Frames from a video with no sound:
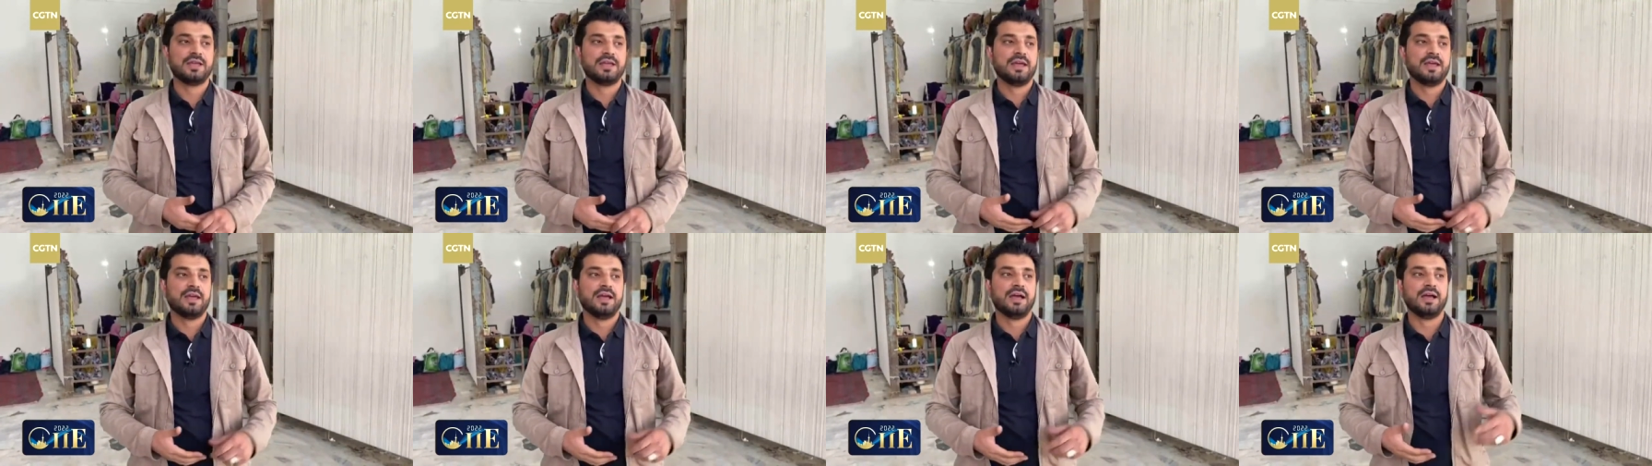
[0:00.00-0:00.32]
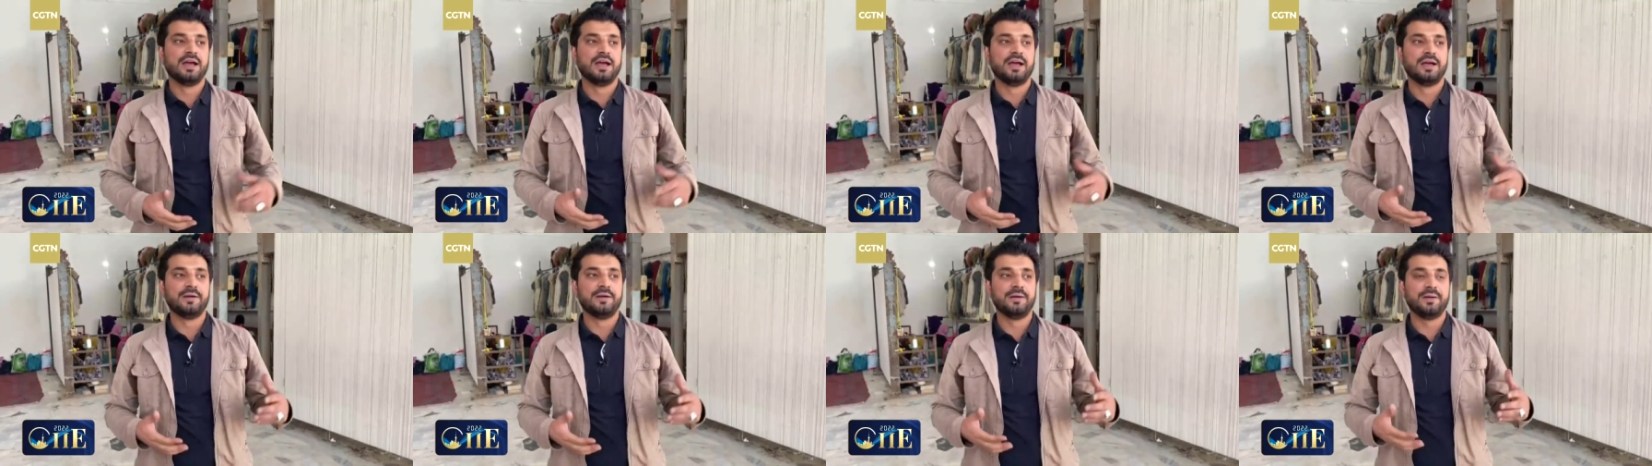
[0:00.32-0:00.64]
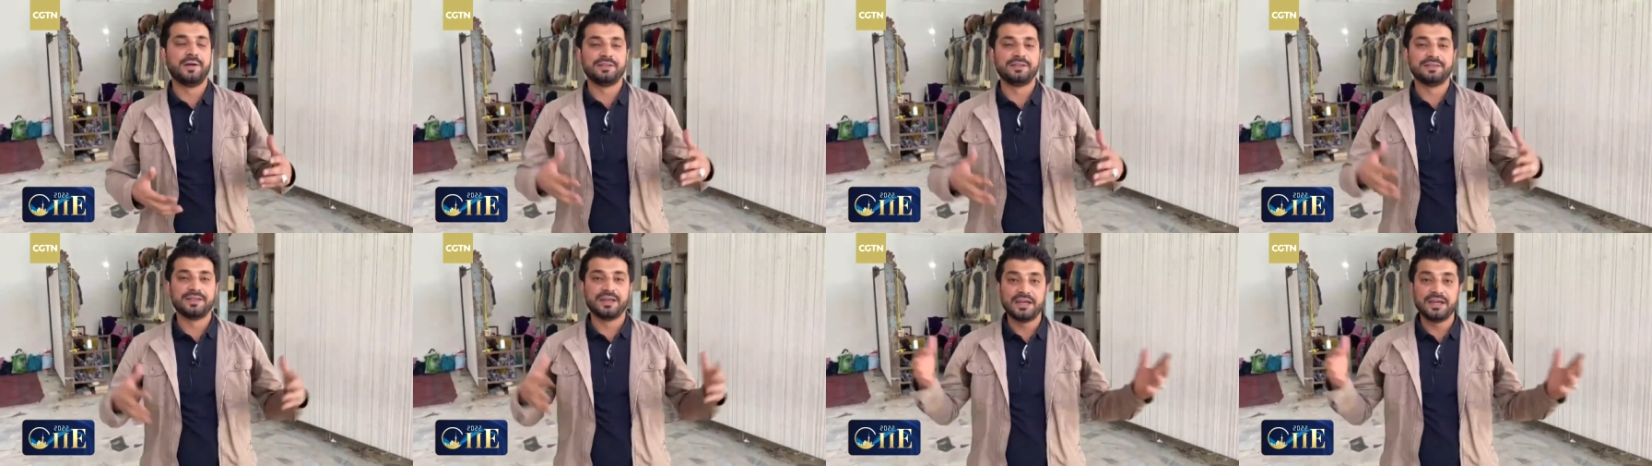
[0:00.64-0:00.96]
uh,
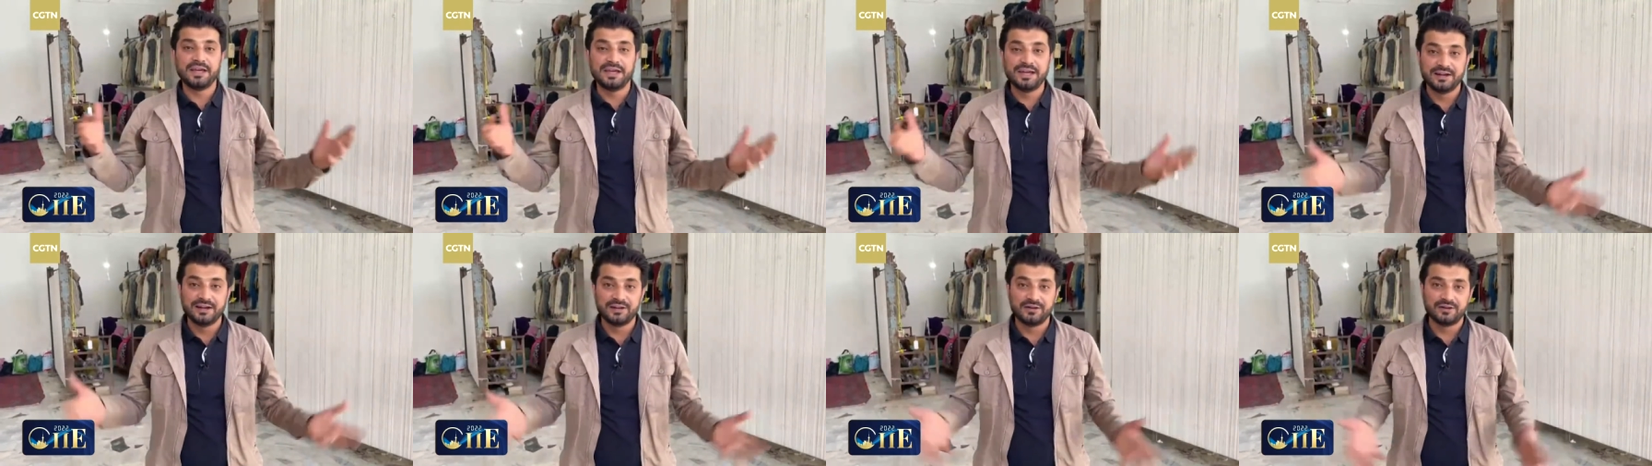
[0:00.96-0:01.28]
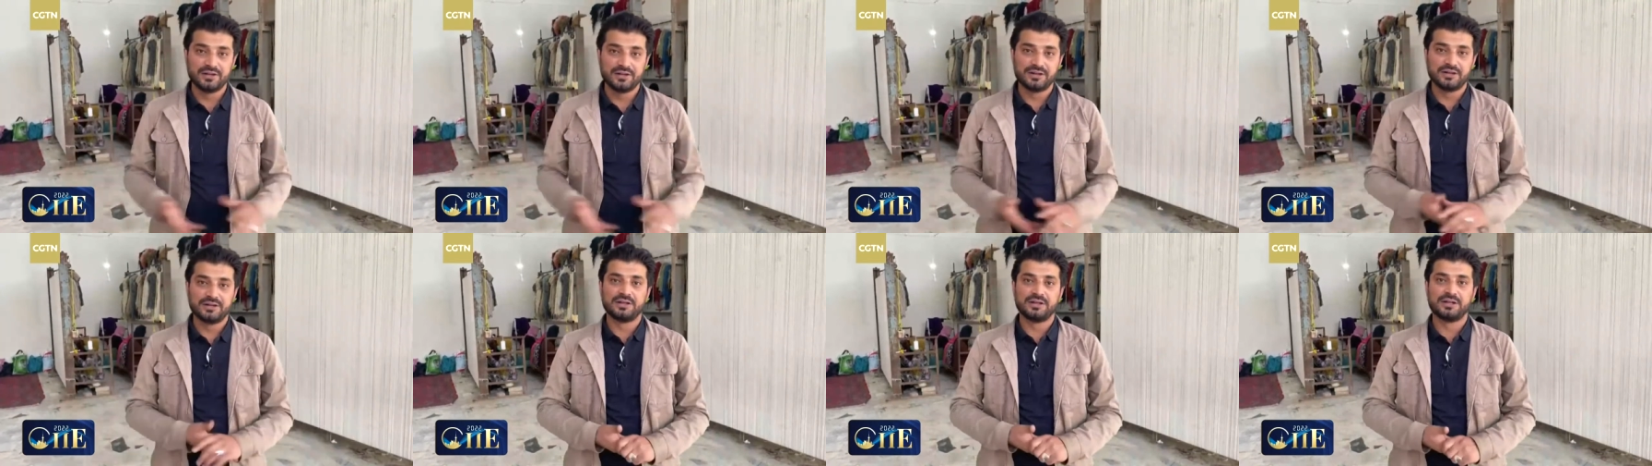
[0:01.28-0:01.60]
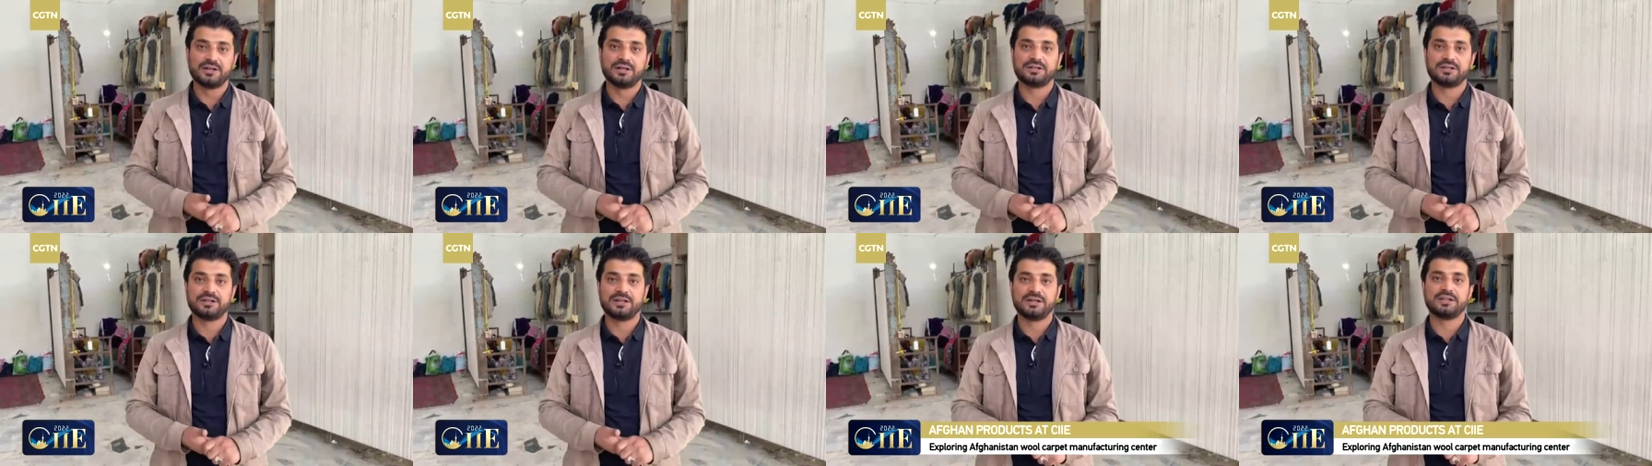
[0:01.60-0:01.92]
and the aerial
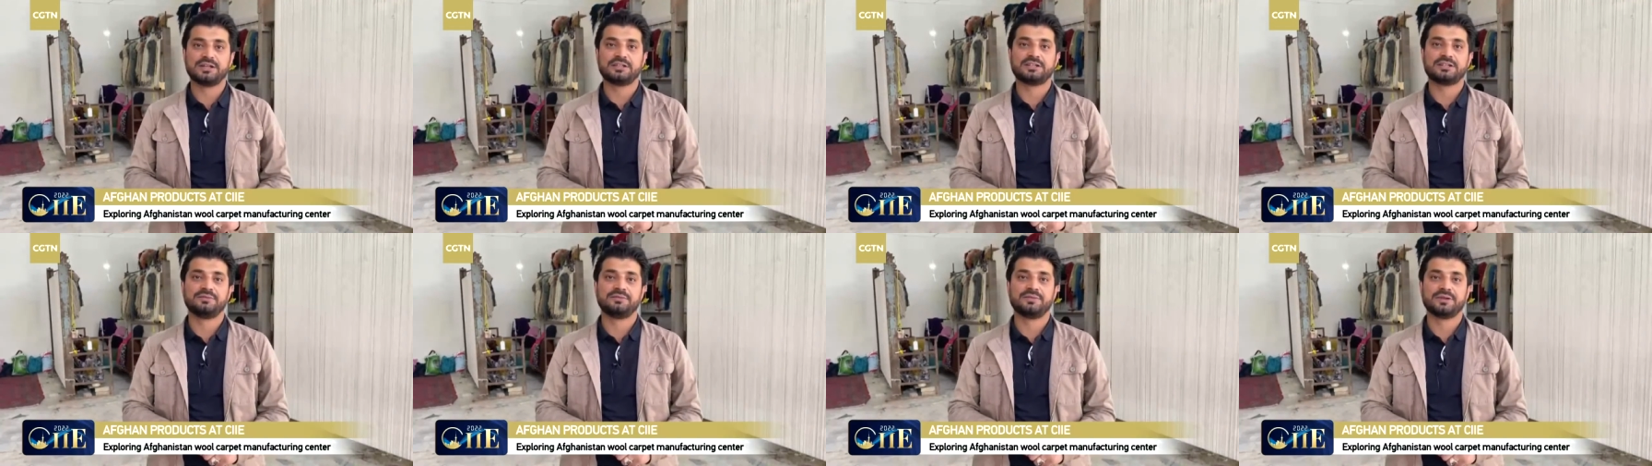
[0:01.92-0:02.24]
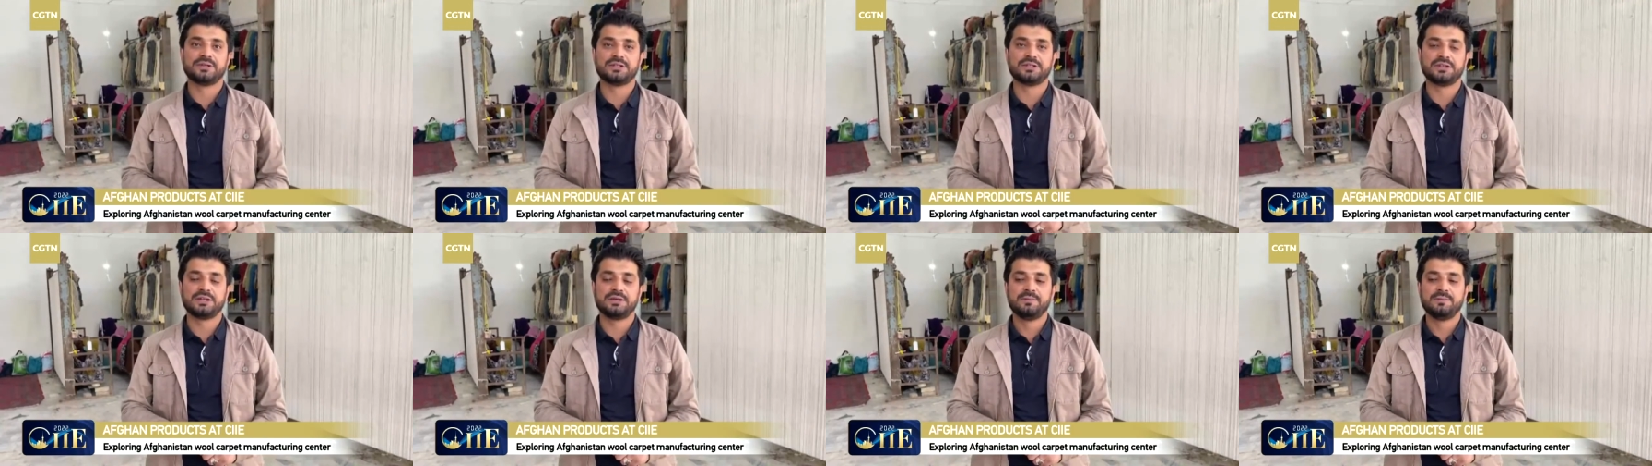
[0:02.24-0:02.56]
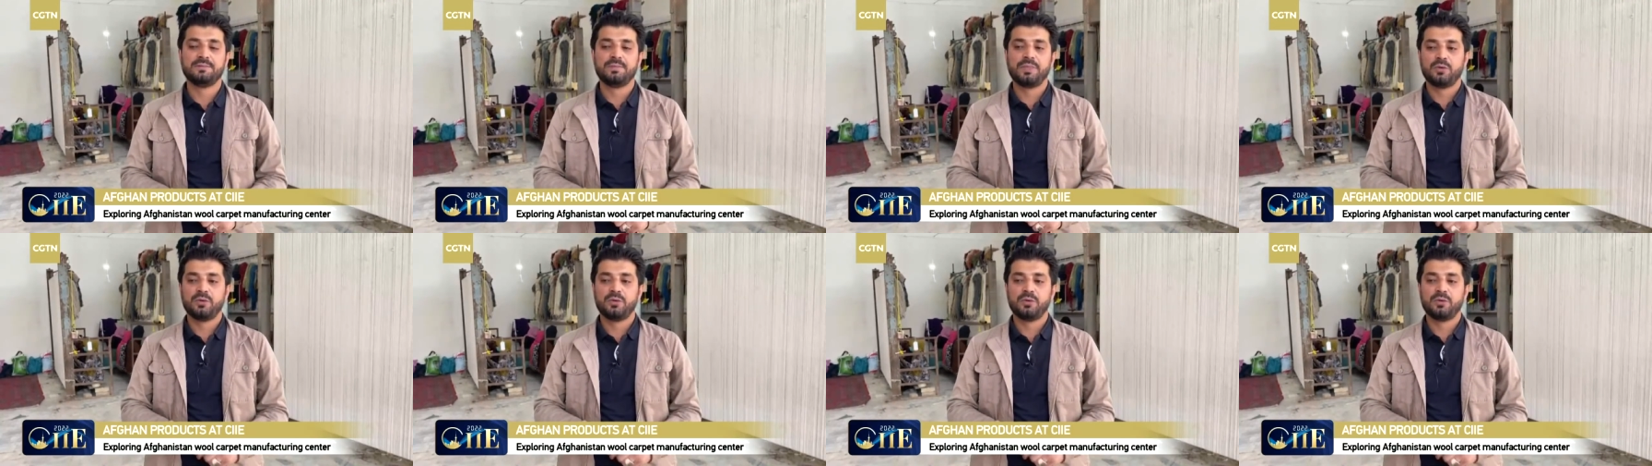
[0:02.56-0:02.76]
uh, connectivity,